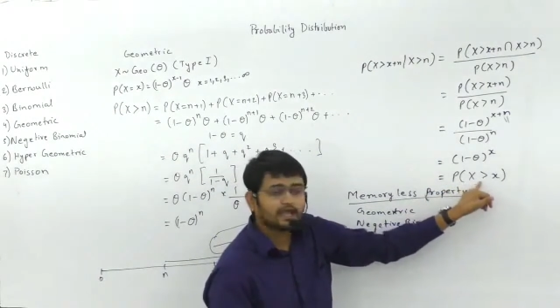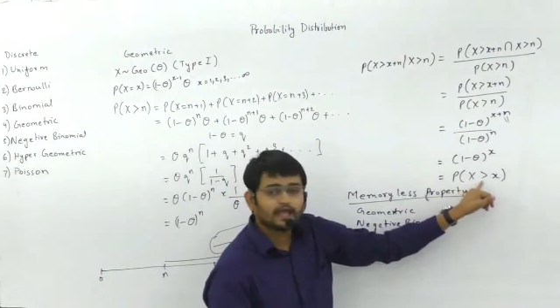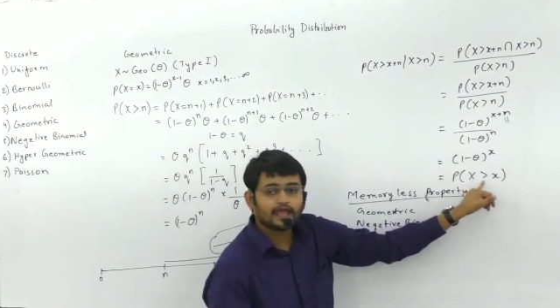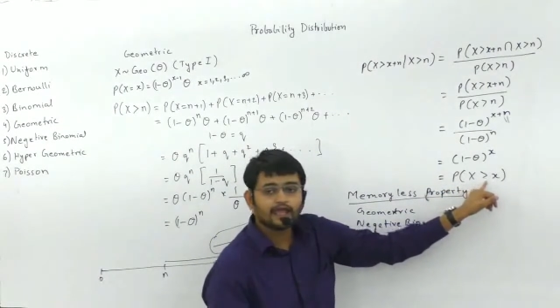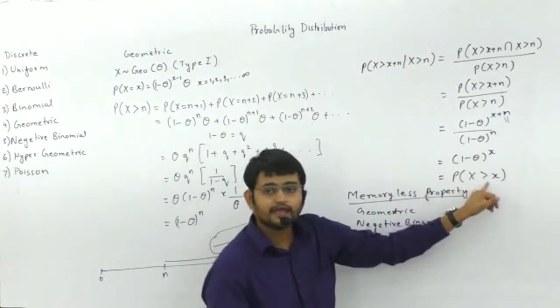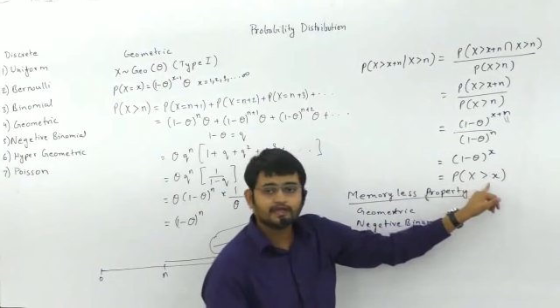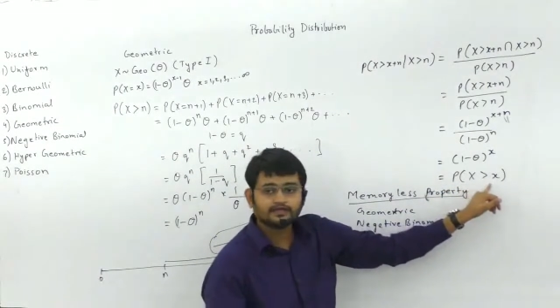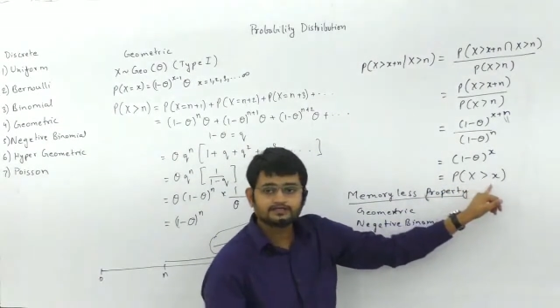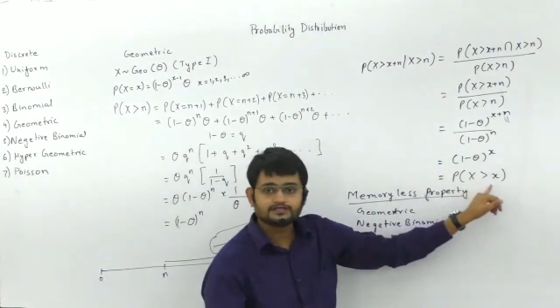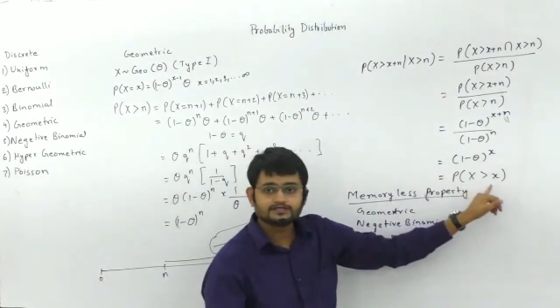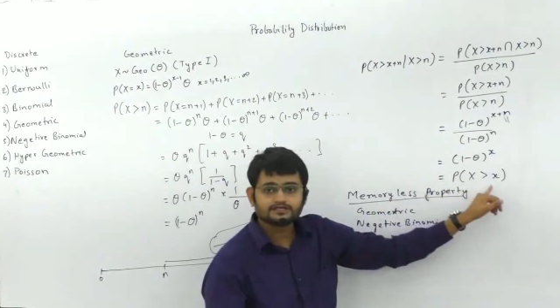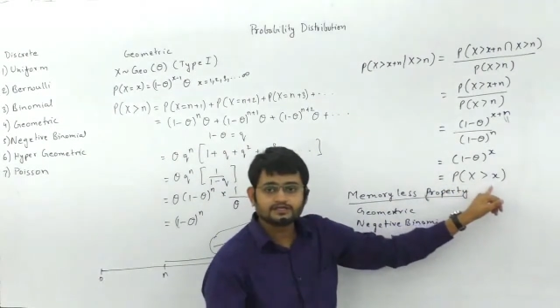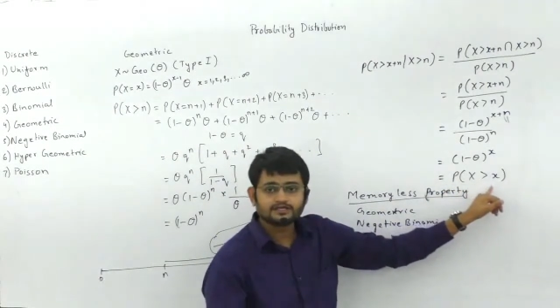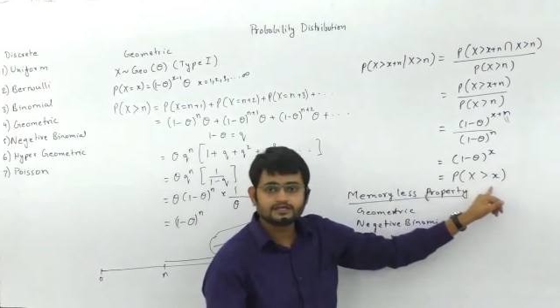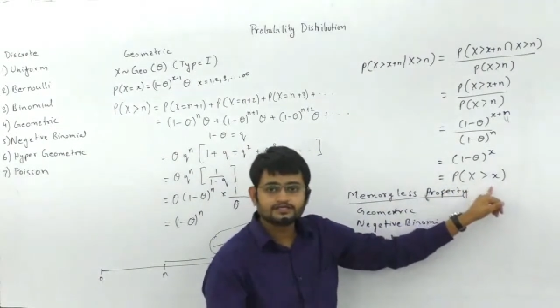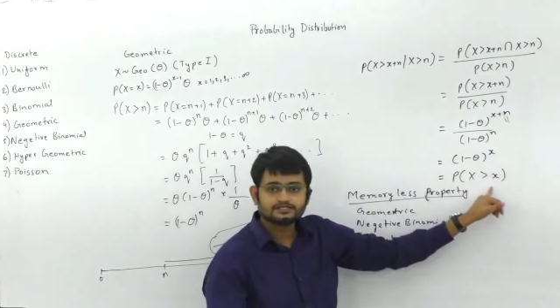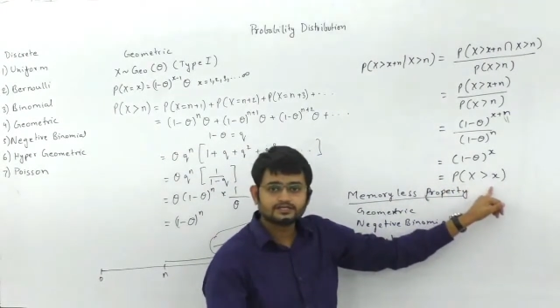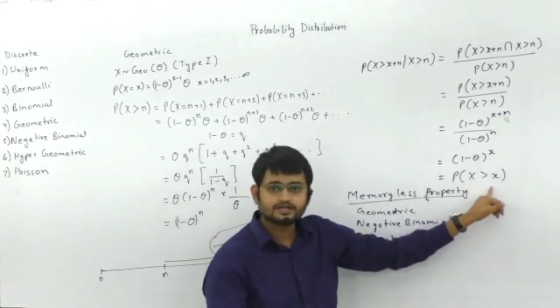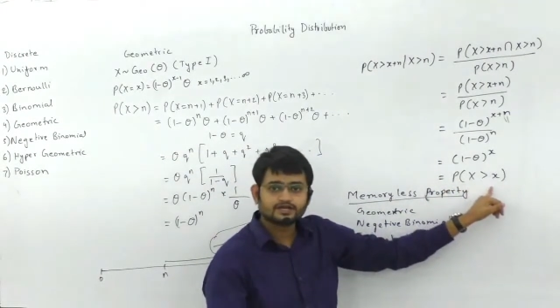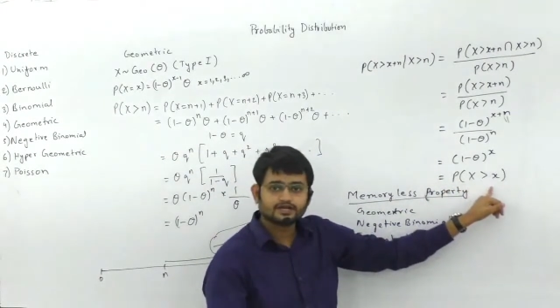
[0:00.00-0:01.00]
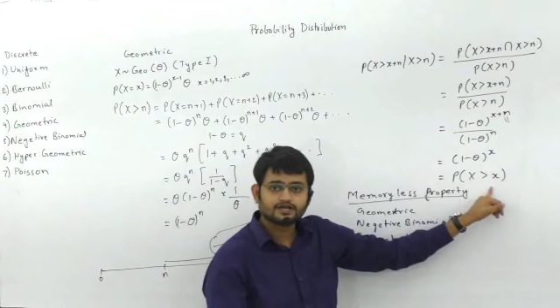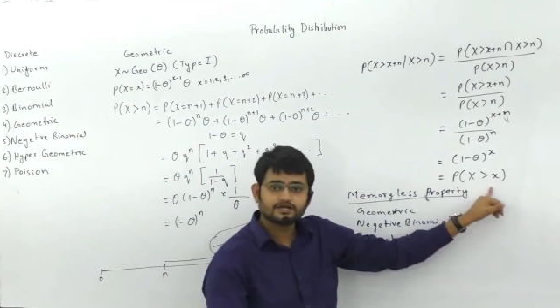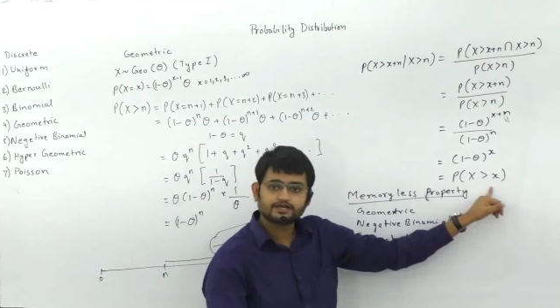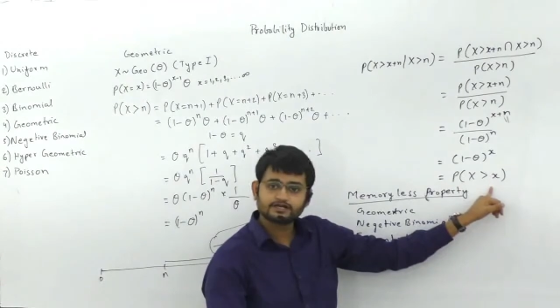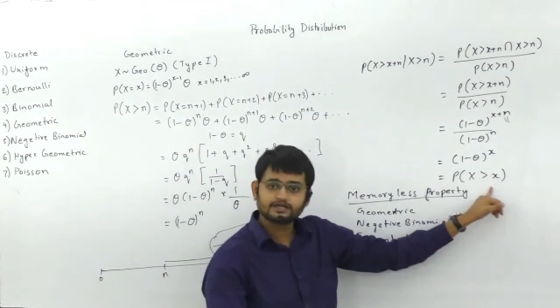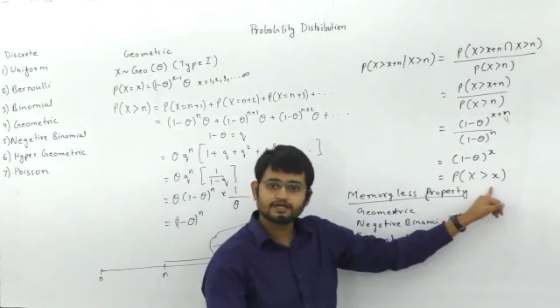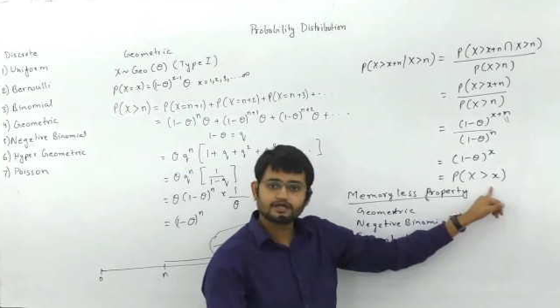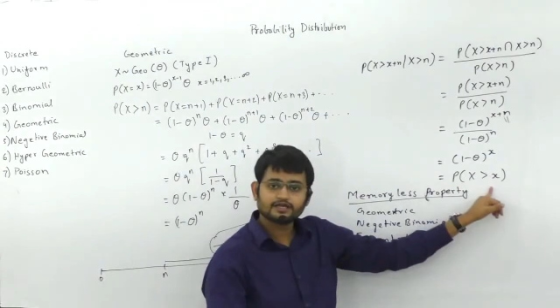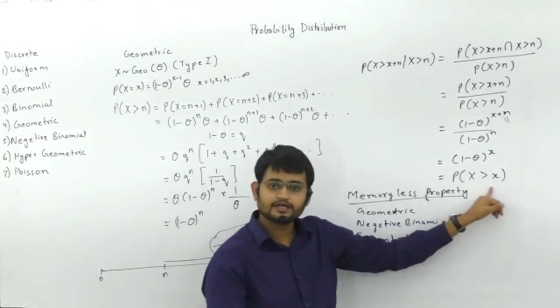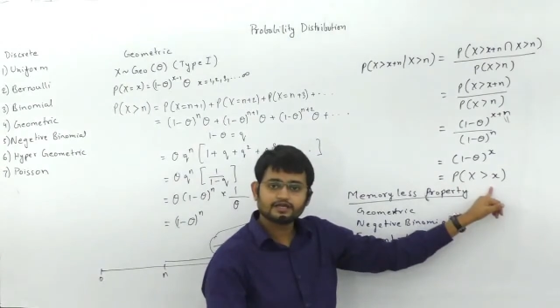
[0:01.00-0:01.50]
x is greater
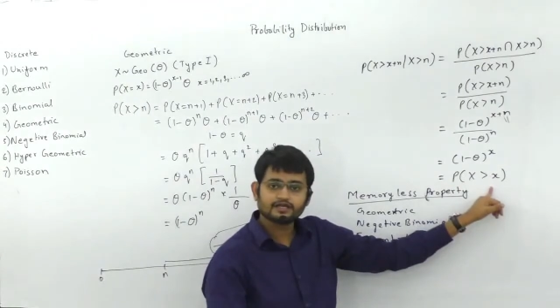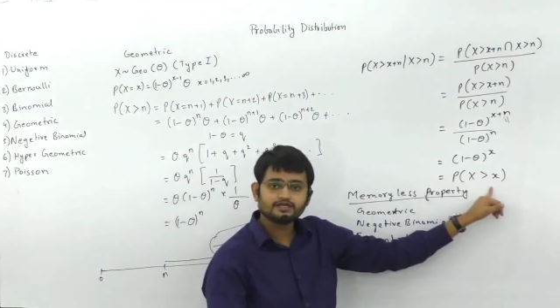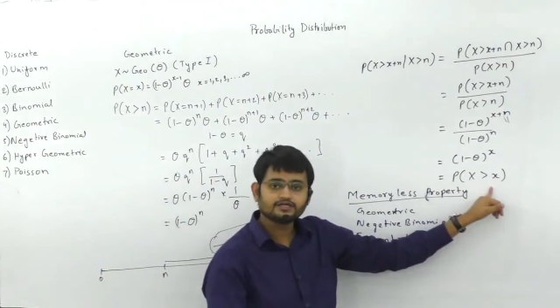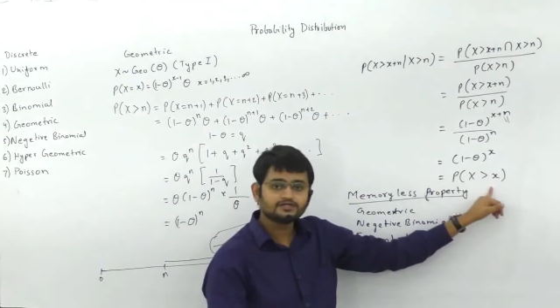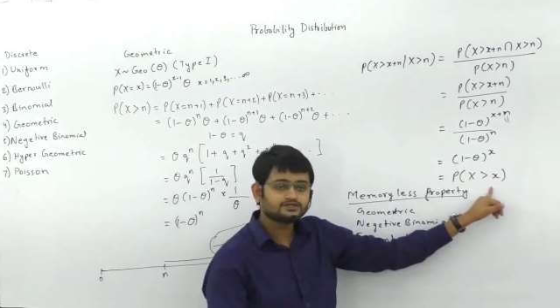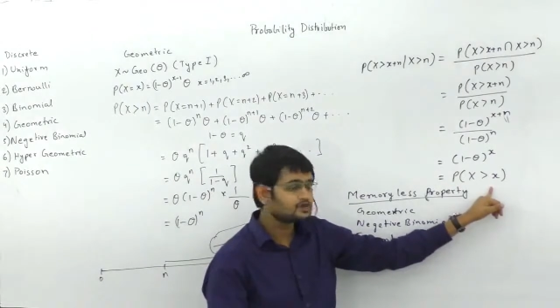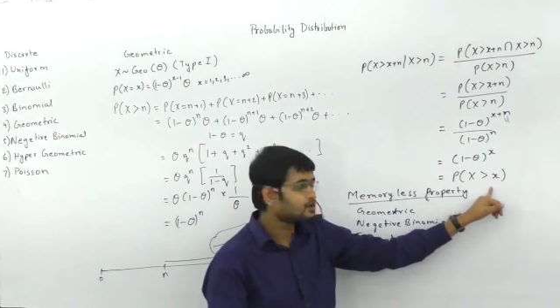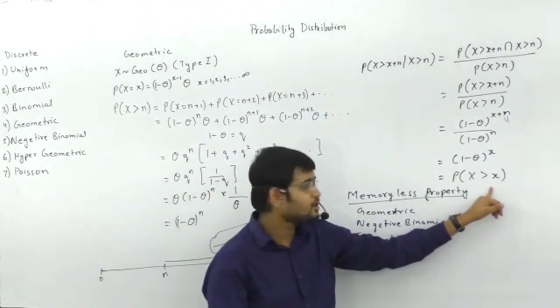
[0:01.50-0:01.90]
than x,